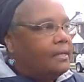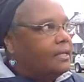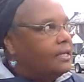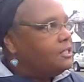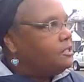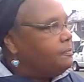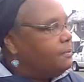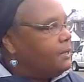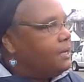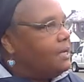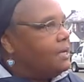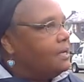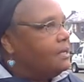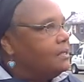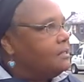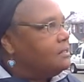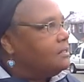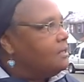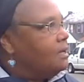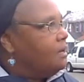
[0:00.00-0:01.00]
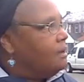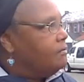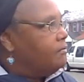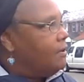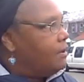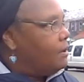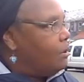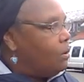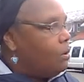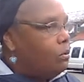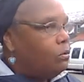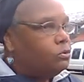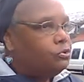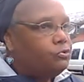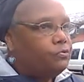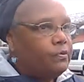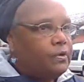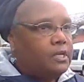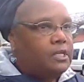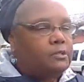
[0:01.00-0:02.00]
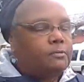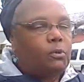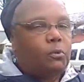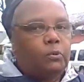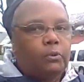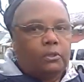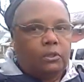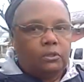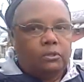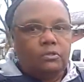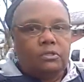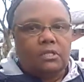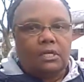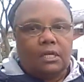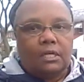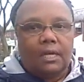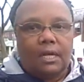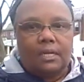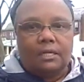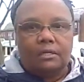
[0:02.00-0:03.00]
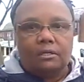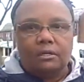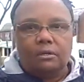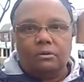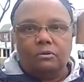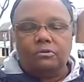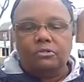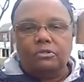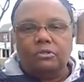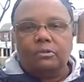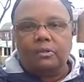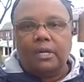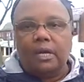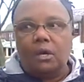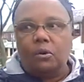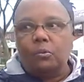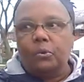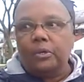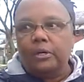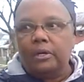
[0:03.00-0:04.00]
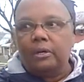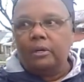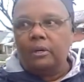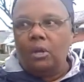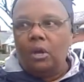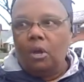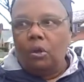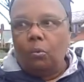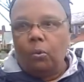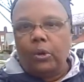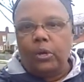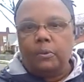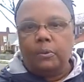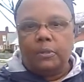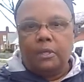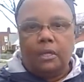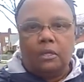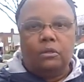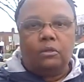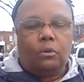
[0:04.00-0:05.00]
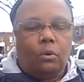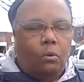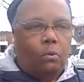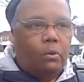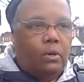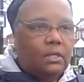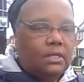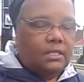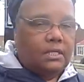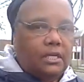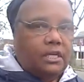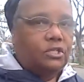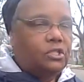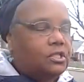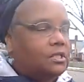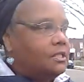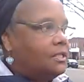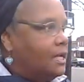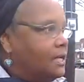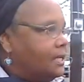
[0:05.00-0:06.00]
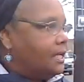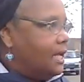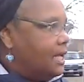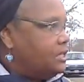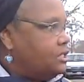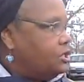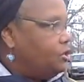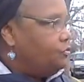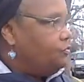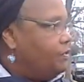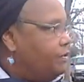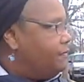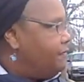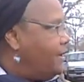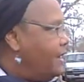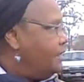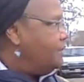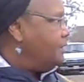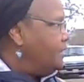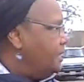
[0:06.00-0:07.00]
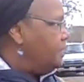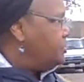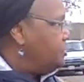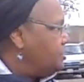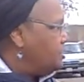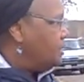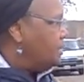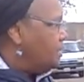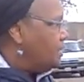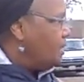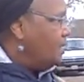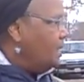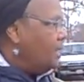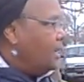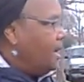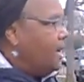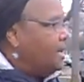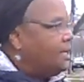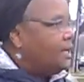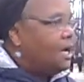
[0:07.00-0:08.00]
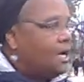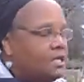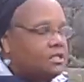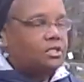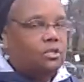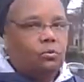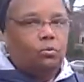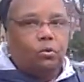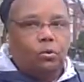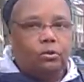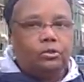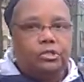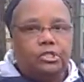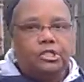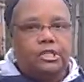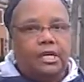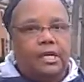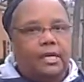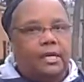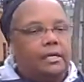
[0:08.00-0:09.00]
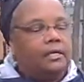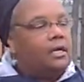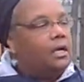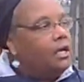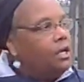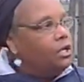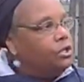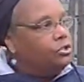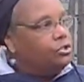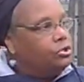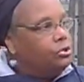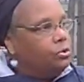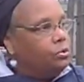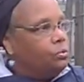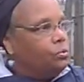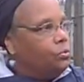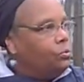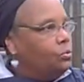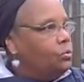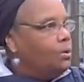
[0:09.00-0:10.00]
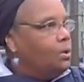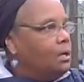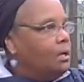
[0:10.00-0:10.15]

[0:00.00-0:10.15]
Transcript: and that's because of our old trees, but we're losing a lot of those, so now we're working with other organizations like Casey Tree Foundation, Anacostia Watershed, to